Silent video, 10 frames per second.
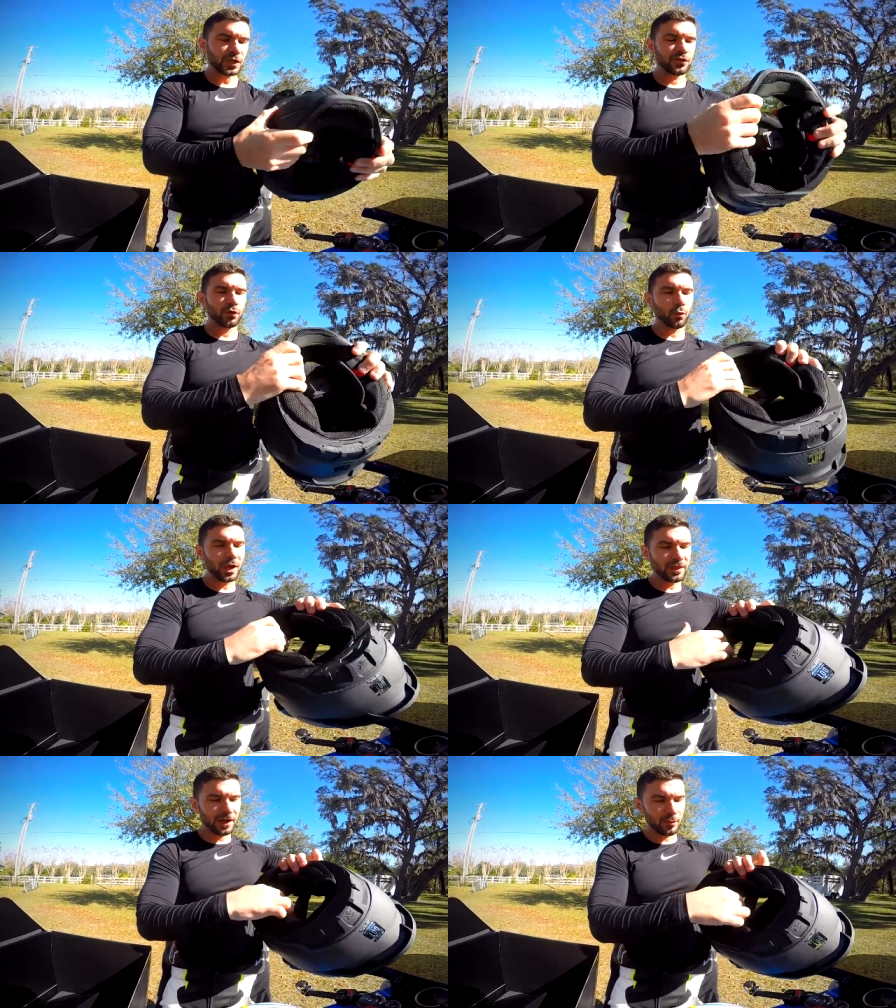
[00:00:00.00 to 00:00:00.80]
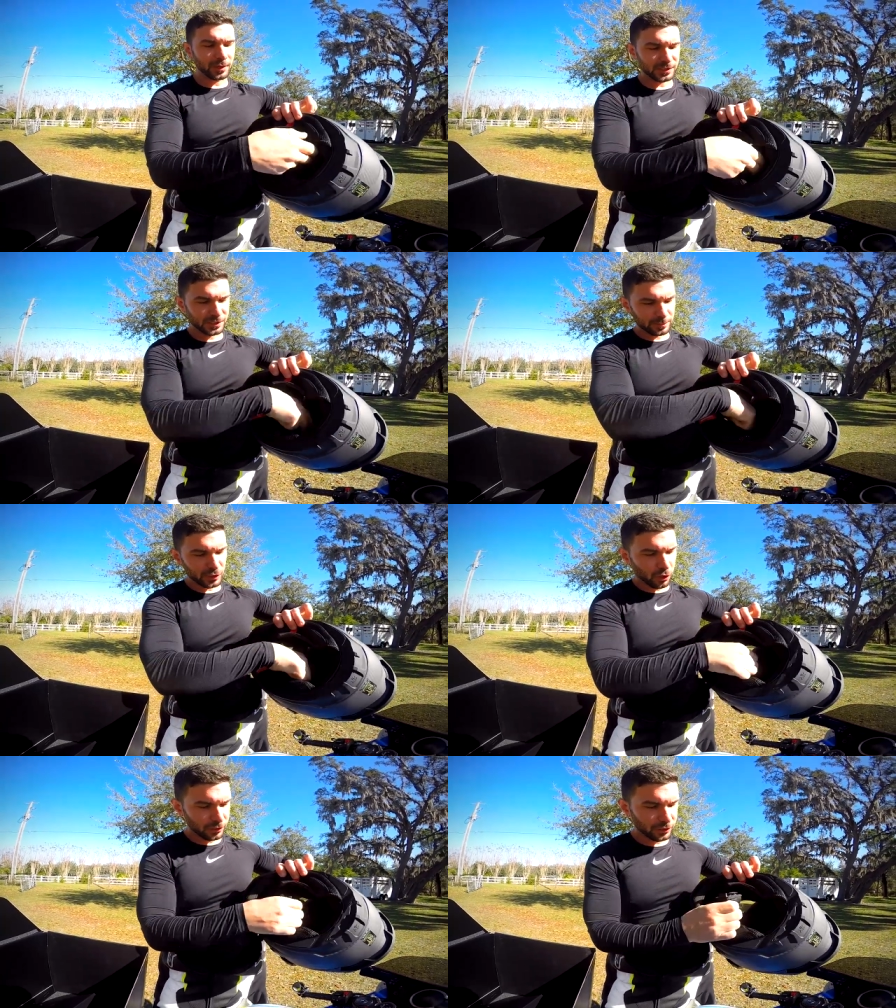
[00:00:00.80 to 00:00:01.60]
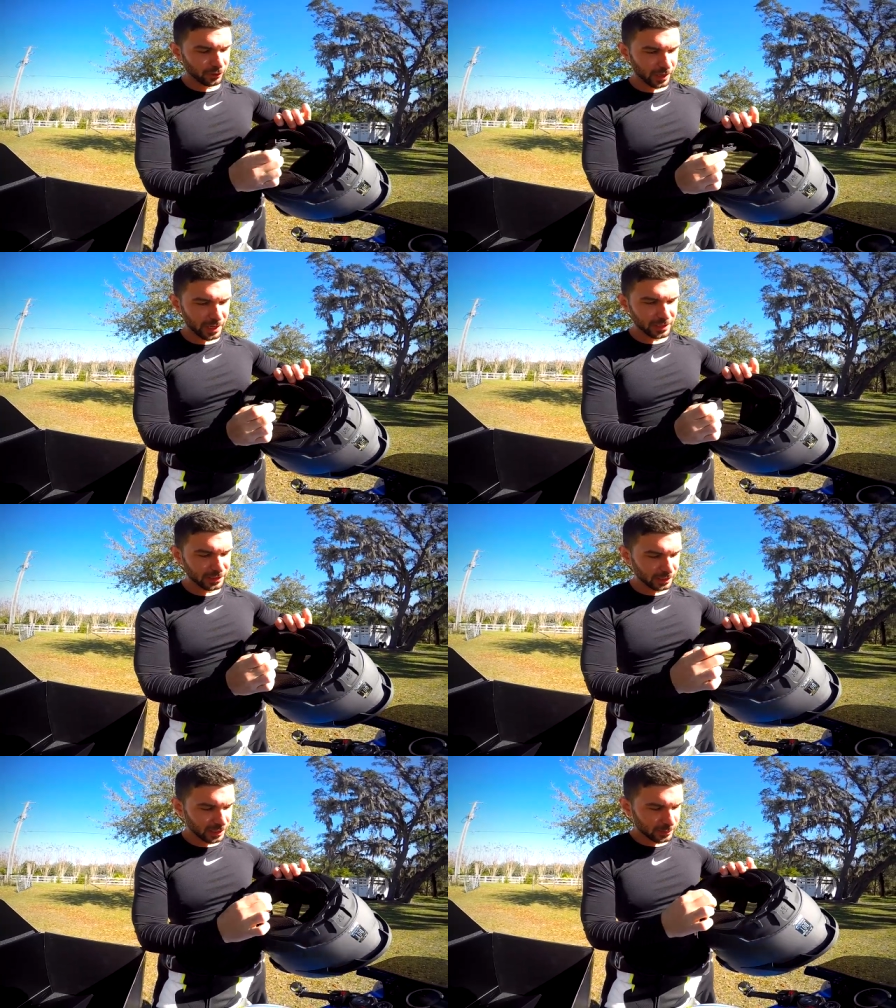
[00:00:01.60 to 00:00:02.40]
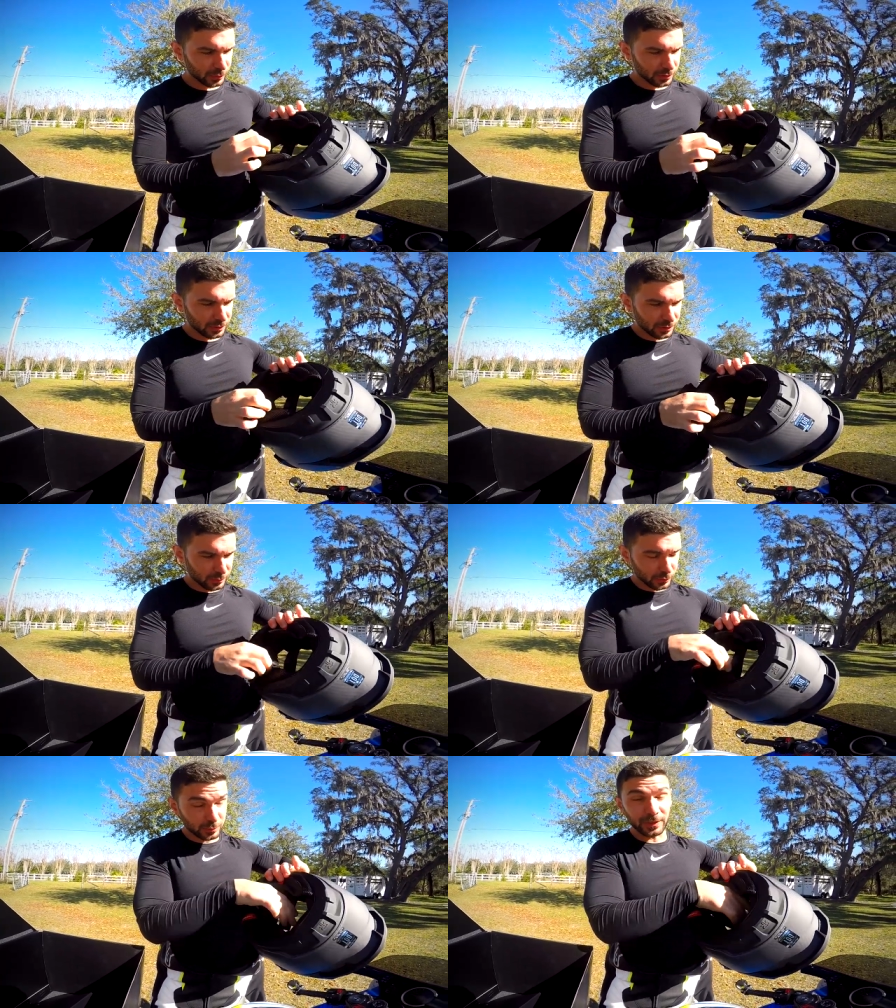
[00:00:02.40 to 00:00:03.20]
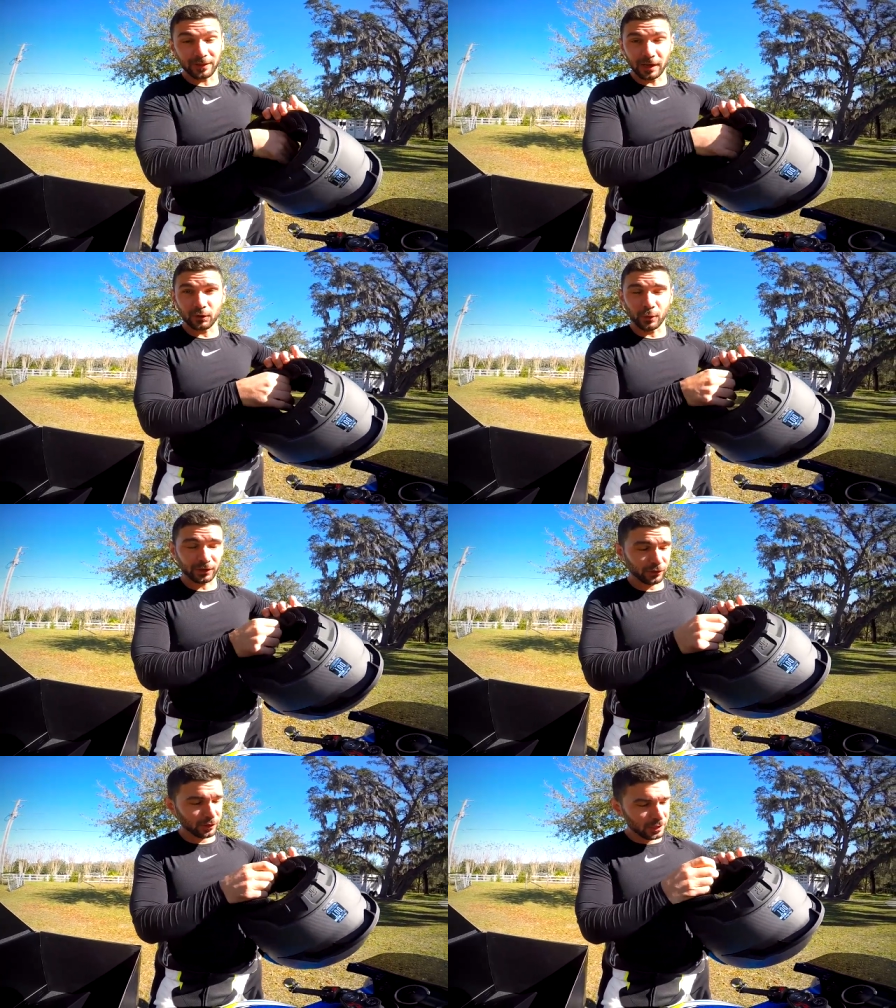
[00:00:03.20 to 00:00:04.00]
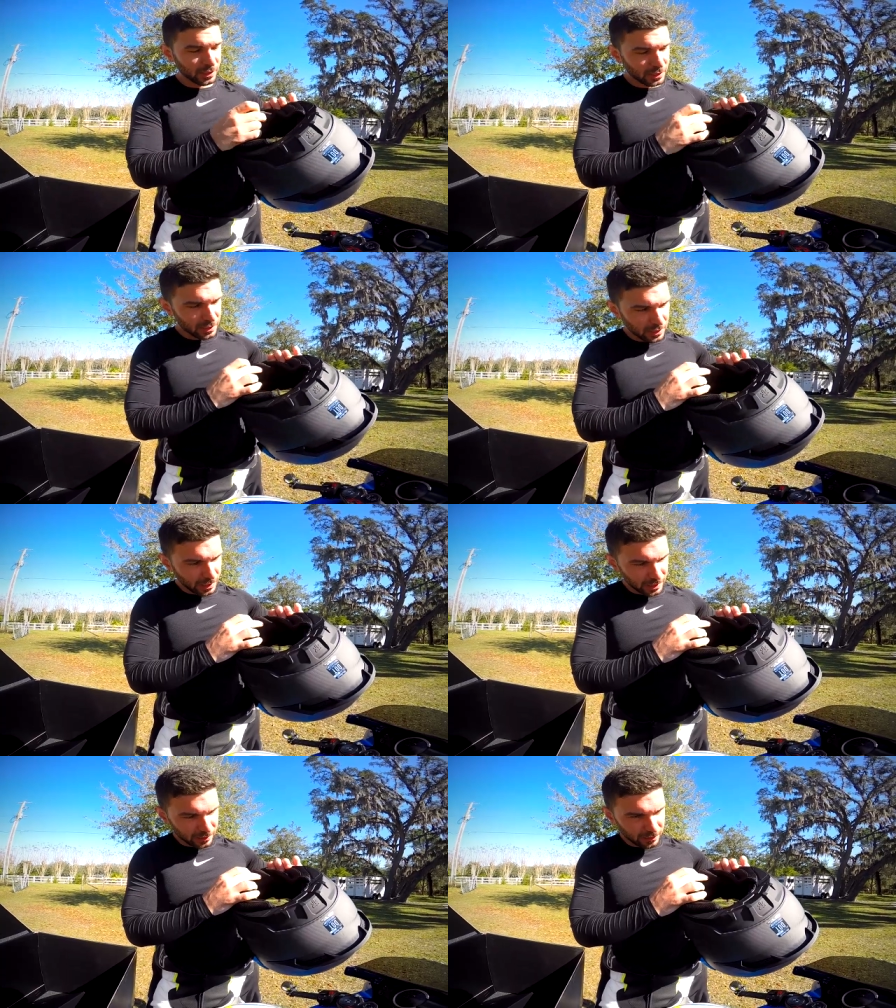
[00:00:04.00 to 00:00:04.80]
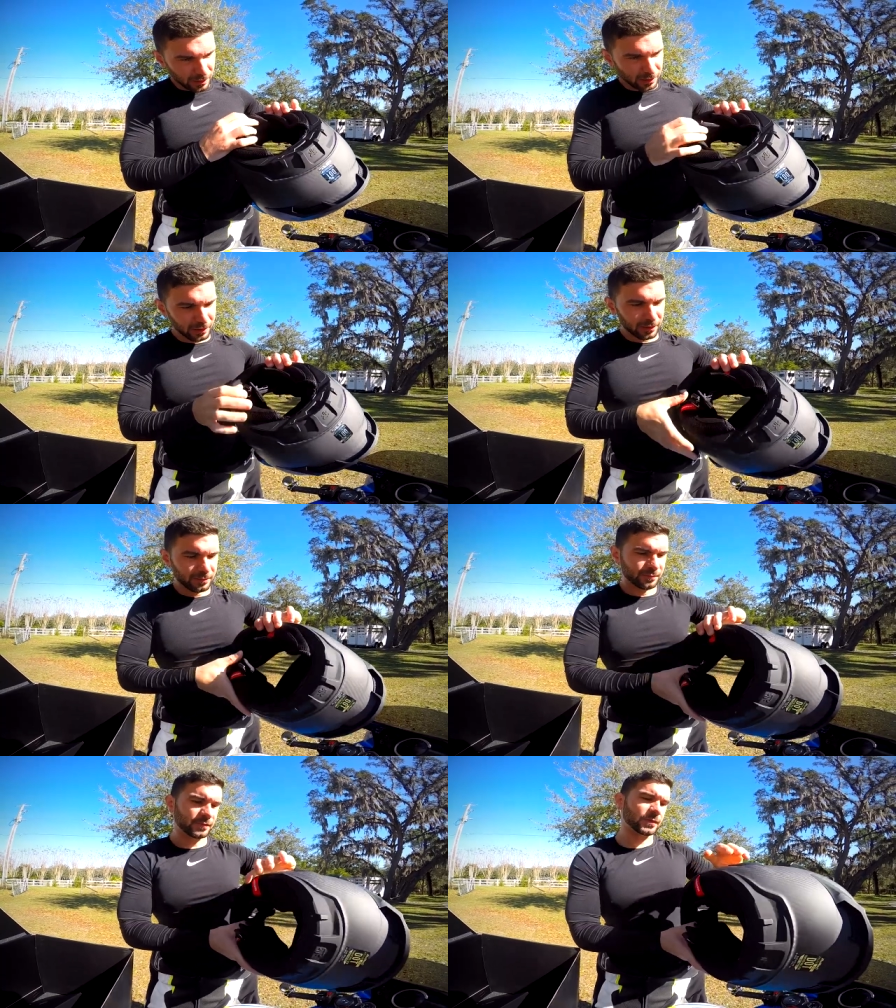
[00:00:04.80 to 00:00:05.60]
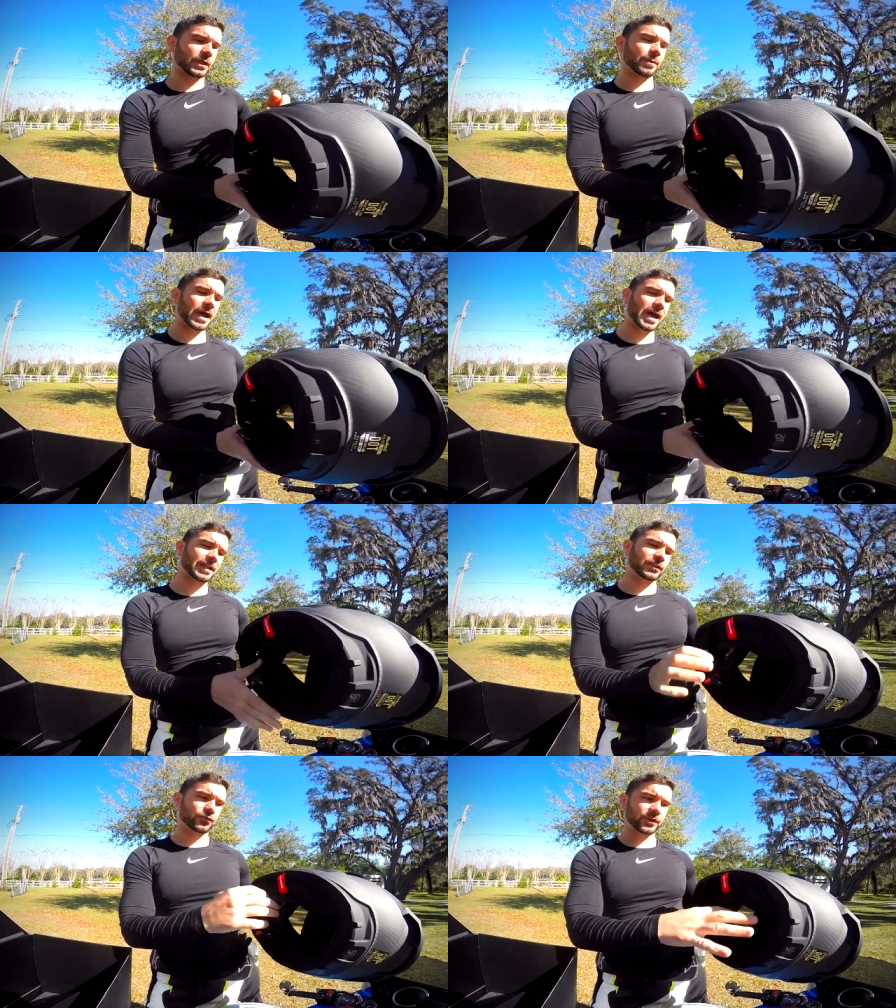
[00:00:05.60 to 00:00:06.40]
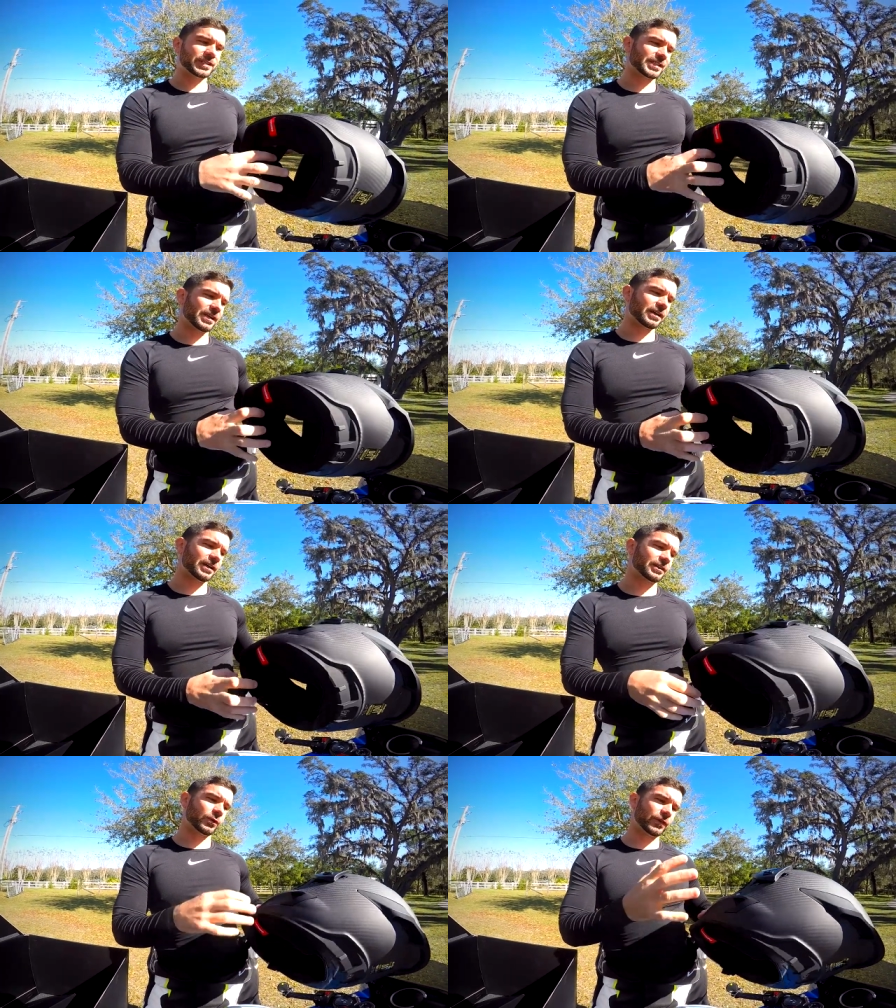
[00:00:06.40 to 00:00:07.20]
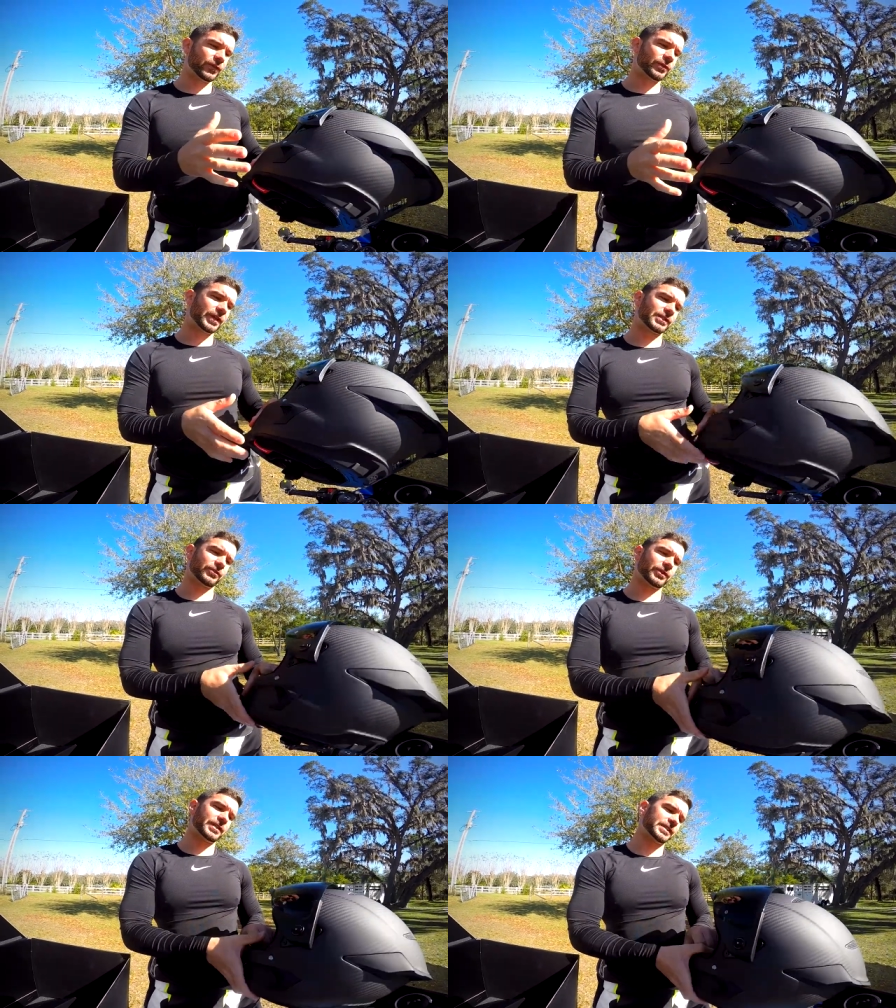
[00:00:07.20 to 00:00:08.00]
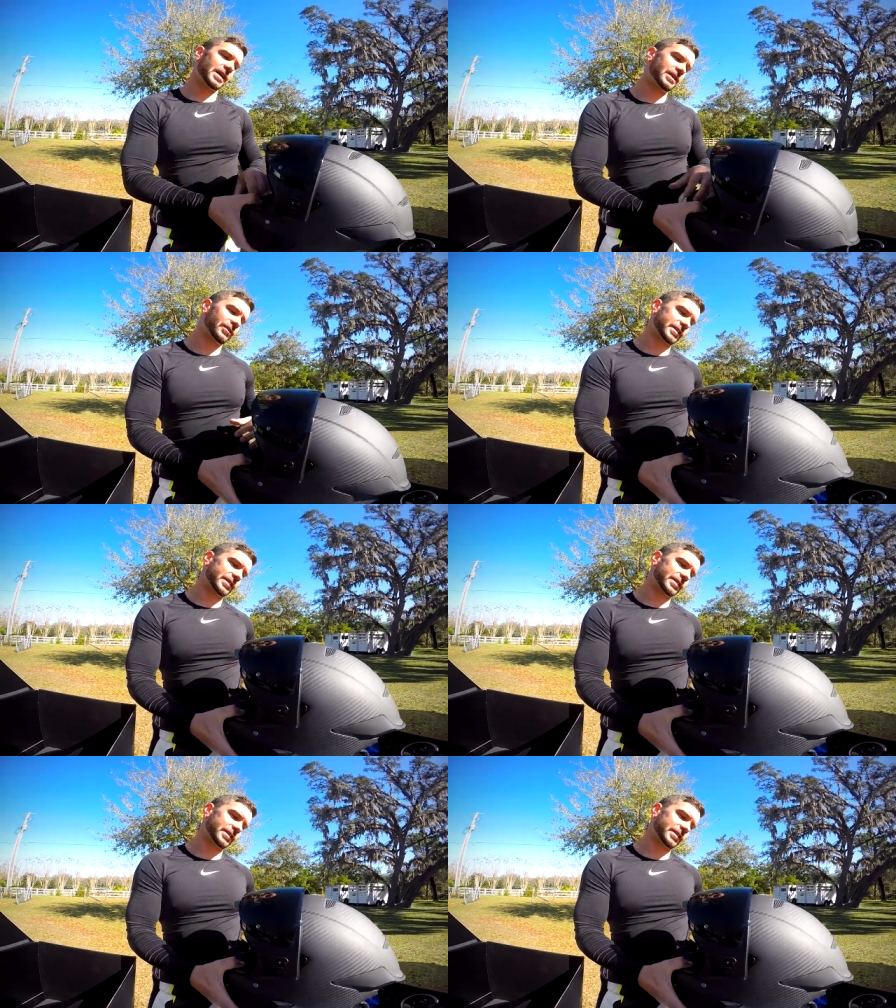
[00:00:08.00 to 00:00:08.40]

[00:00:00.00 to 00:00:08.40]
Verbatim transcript: the way the helmet slips onto your head is a lot supposed supposed to be a lot quicker and uh, the padding's redesigned quite a few things are redesigned on